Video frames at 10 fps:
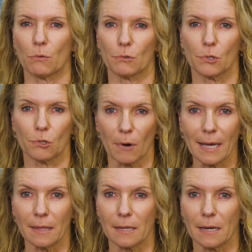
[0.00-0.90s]
through
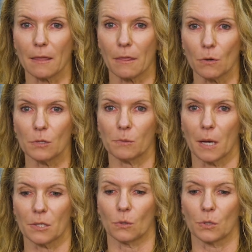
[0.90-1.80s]
strengthening those
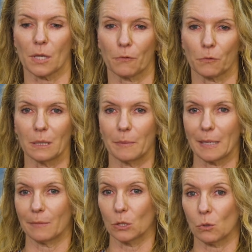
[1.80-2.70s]
muscles, I've really been
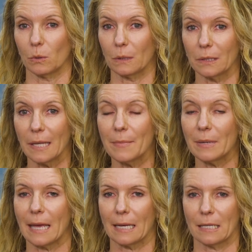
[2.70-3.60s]
able to
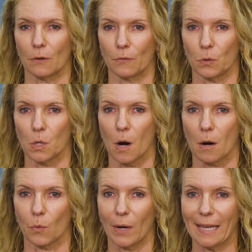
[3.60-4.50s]
eliminate the
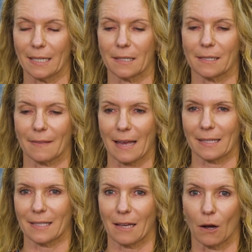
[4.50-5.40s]
forearm weakness. And
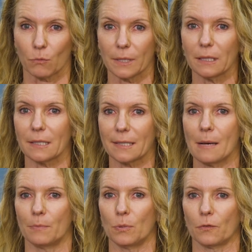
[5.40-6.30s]
that's a real
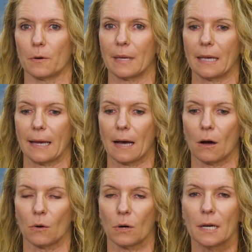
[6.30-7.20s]
example for me
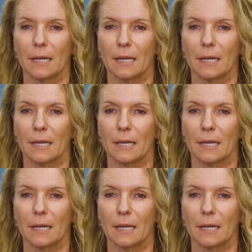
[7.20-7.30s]
how